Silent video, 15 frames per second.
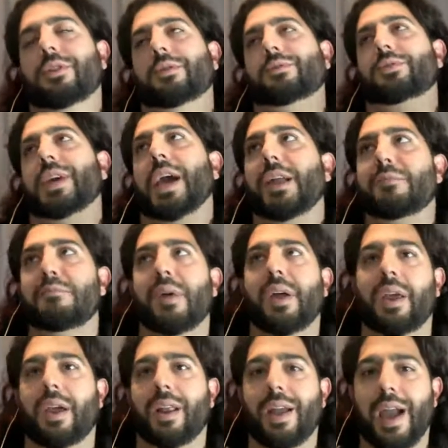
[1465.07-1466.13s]

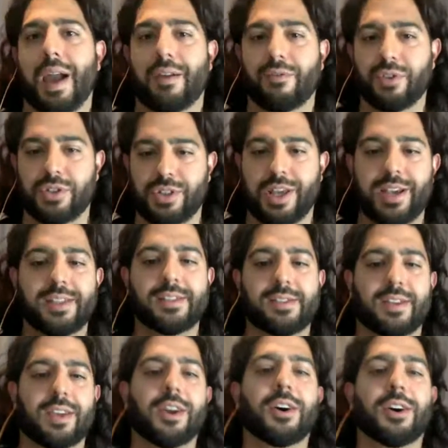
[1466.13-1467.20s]
10-minute average
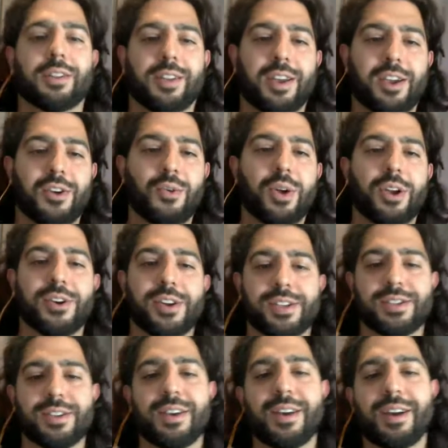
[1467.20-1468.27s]
latency on
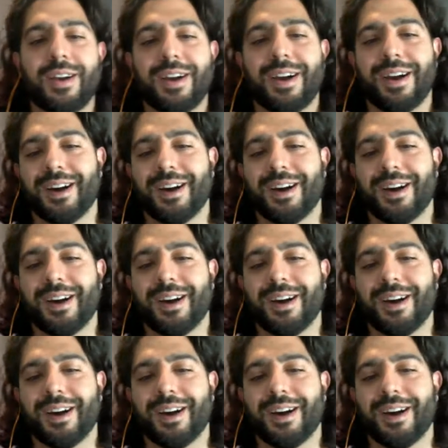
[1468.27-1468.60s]
queries,